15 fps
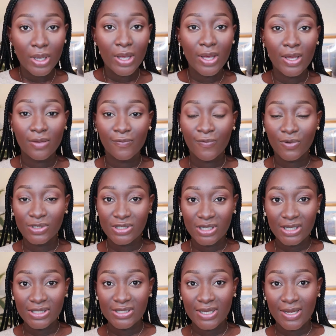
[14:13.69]
And for
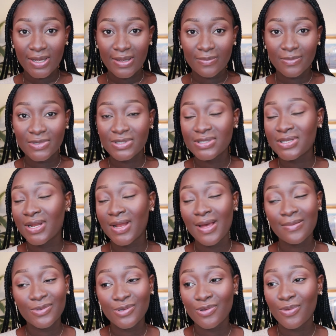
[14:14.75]
daytime, this is an
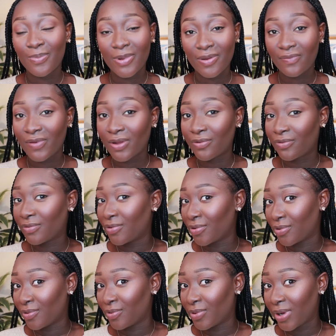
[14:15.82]
absolutely perfect
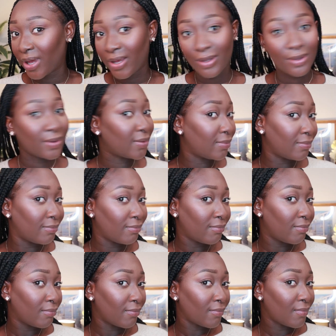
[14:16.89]
glow. Like,
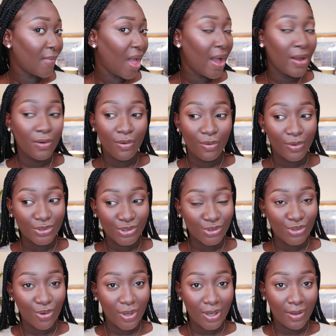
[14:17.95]
I do not know what you're
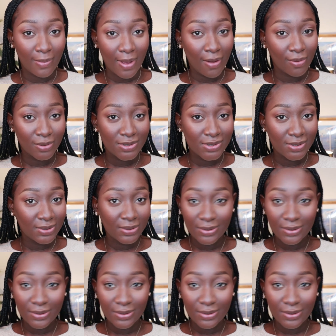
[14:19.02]
talking about.